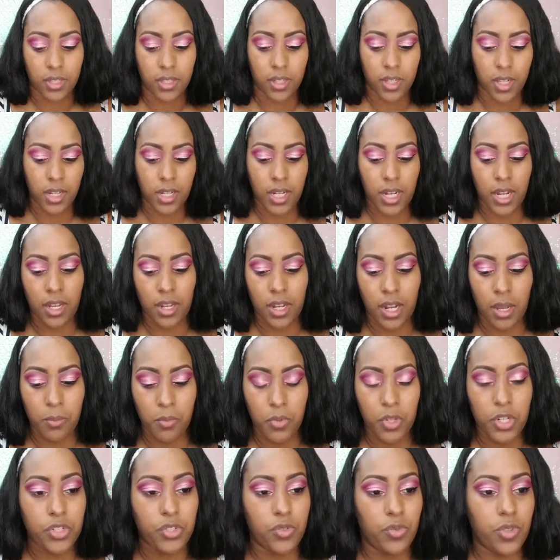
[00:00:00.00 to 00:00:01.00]
And then
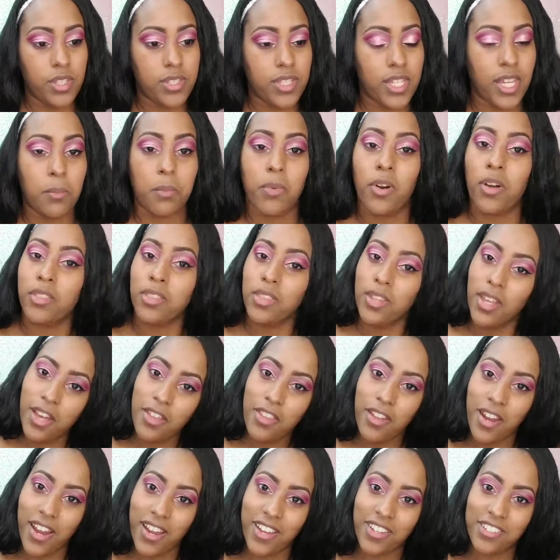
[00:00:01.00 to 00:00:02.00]
I'm going to do the same on the
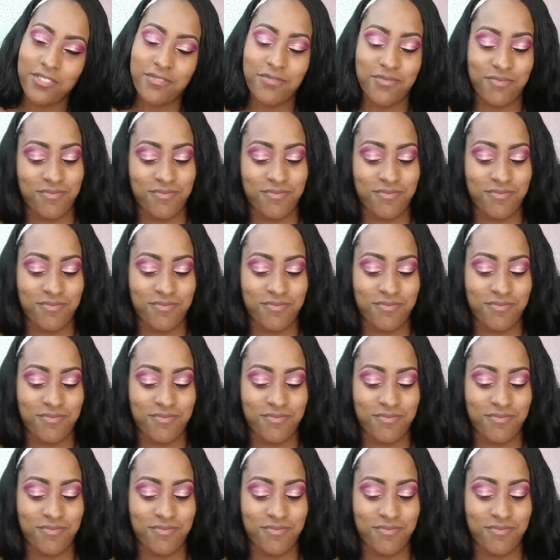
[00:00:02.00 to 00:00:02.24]
other eye.